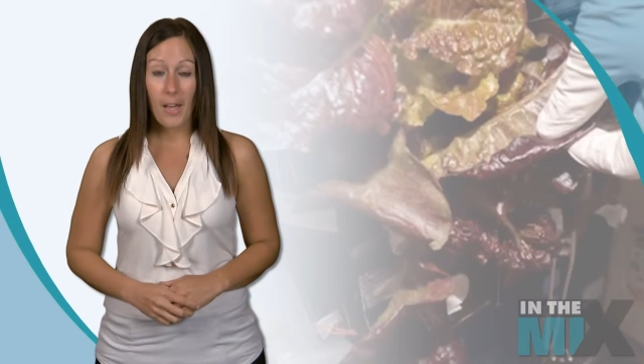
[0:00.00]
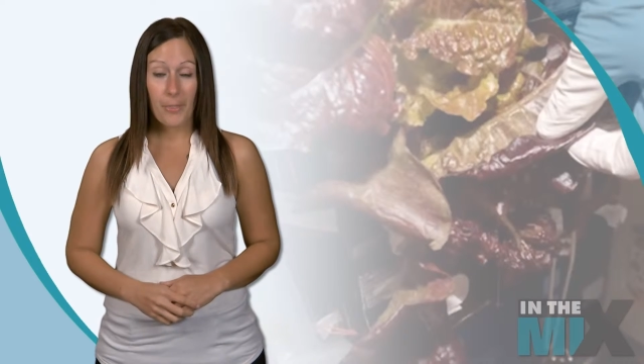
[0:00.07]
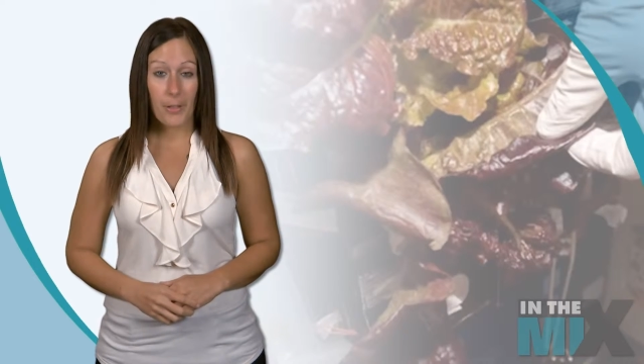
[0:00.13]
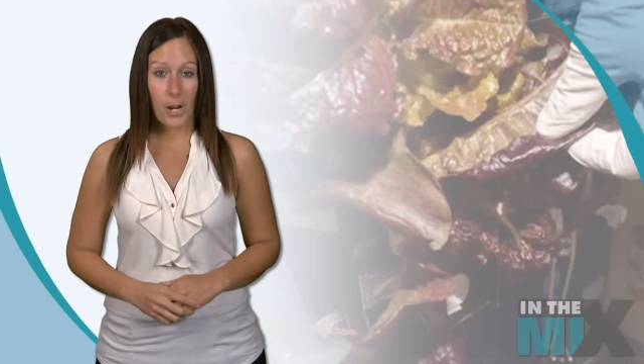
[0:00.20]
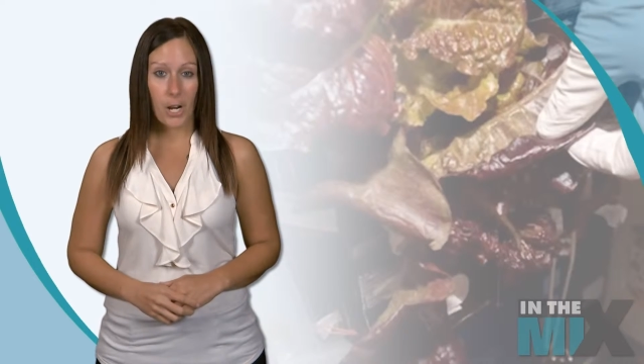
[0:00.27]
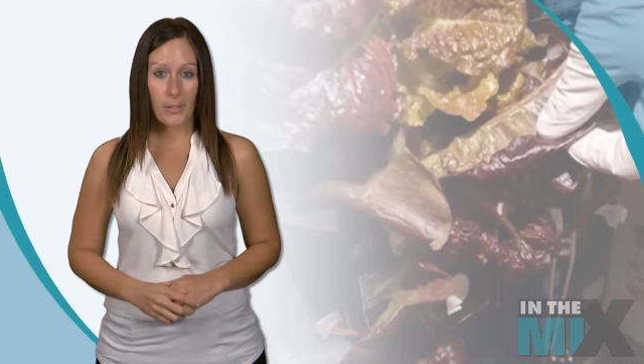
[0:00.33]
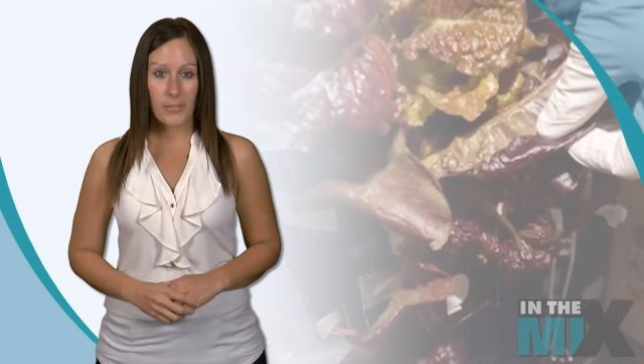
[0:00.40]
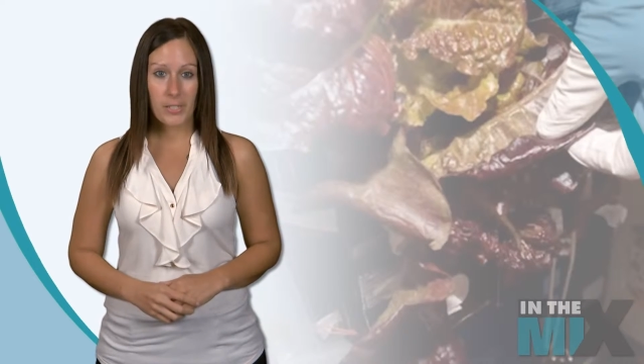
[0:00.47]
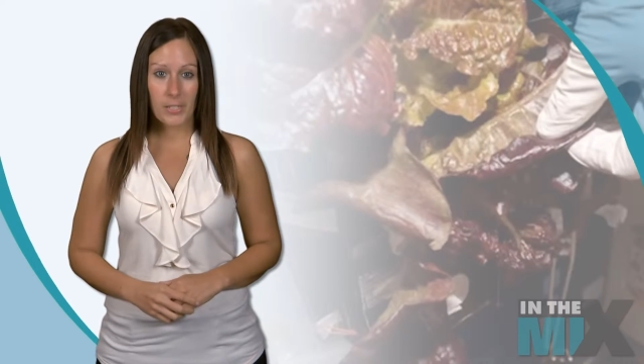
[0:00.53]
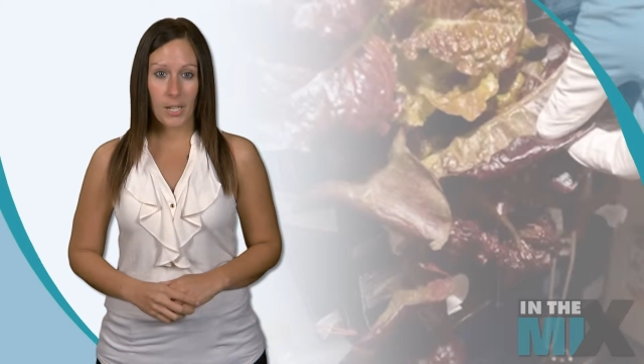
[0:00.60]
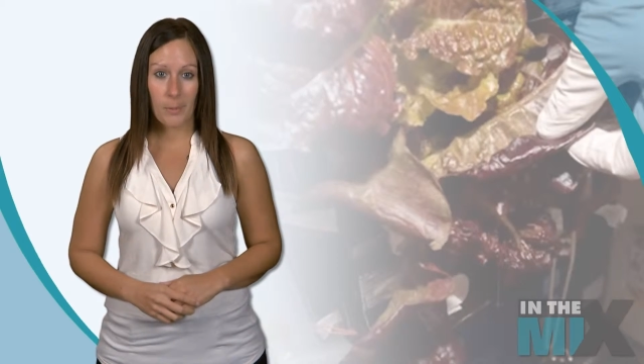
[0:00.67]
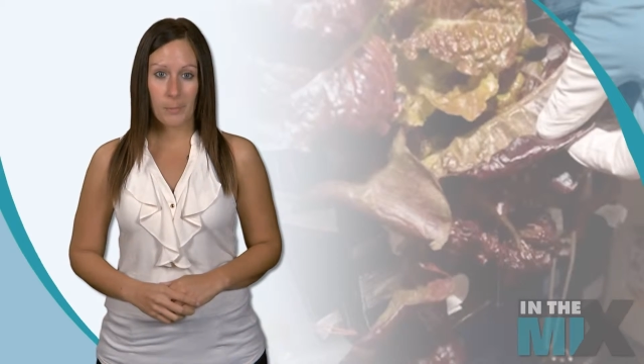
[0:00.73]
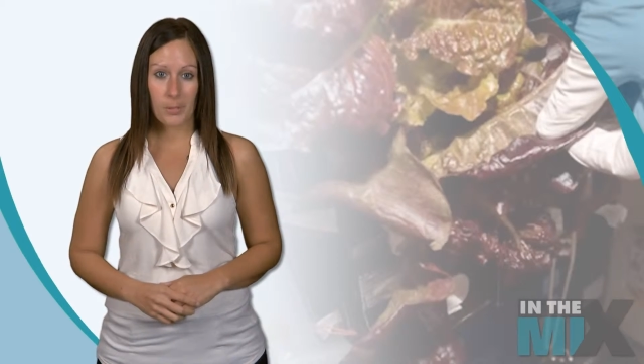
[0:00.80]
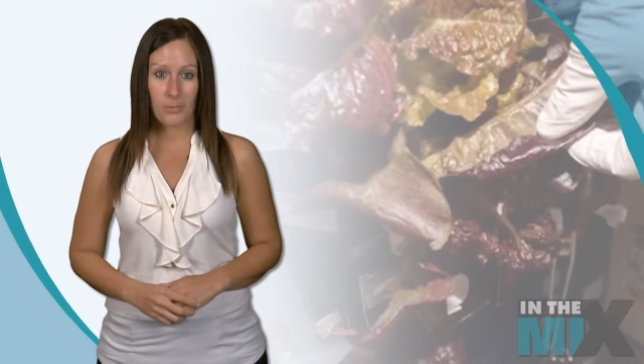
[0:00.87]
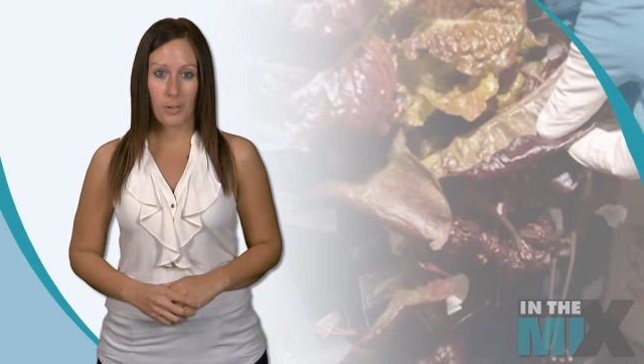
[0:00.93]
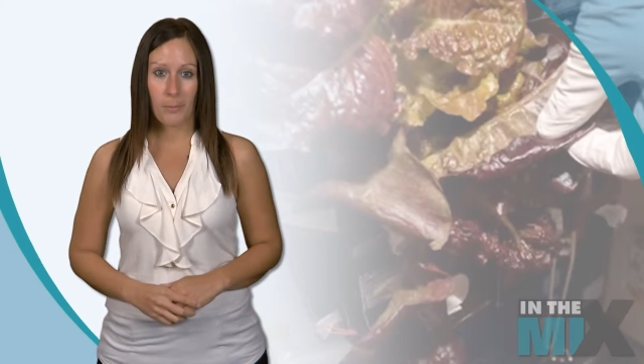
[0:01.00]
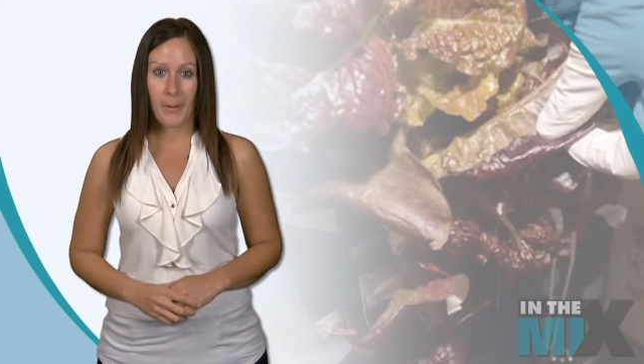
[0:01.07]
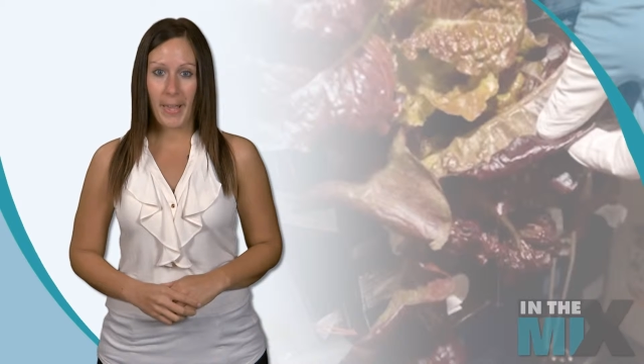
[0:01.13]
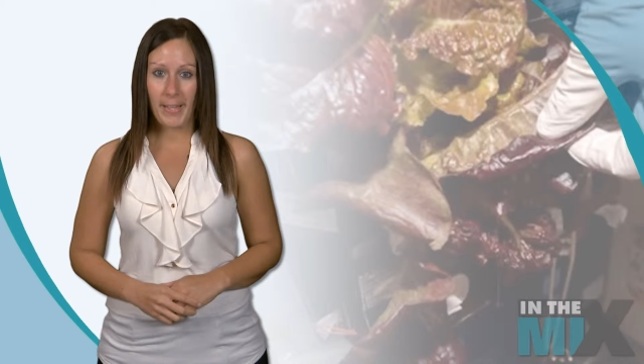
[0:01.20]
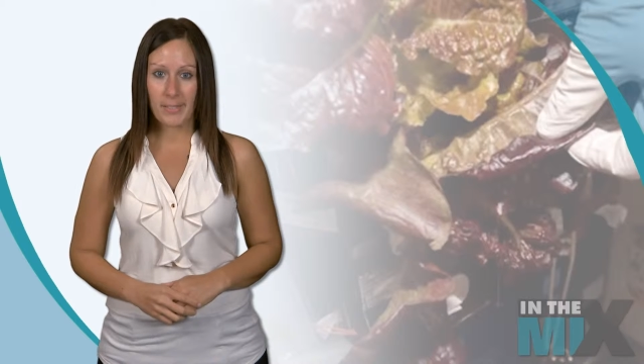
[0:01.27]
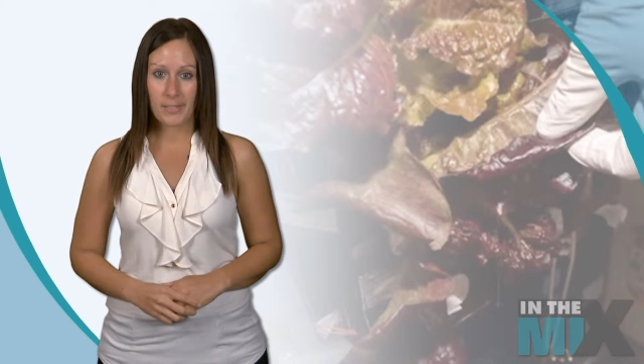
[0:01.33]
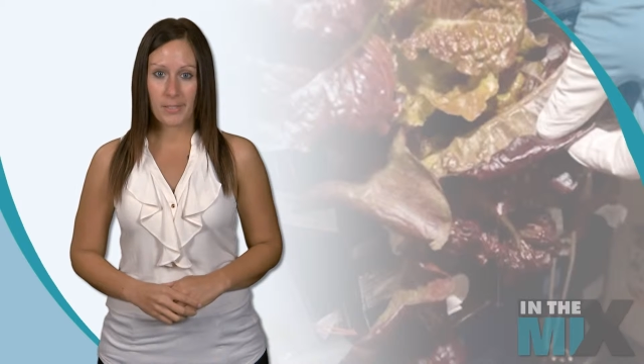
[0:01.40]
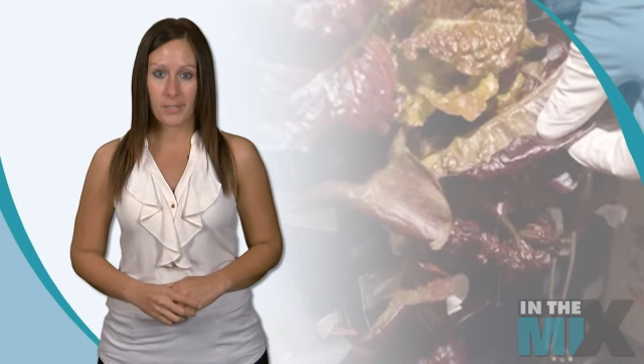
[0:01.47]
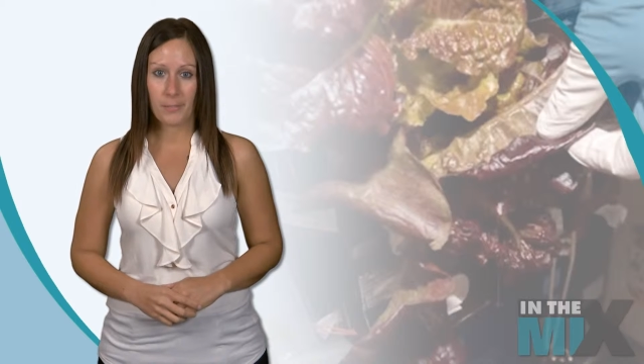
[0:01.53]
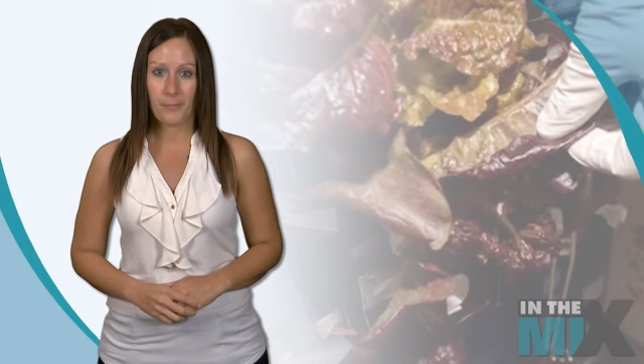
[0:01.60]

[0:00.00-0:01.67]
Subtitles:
The harvest comes from NASA's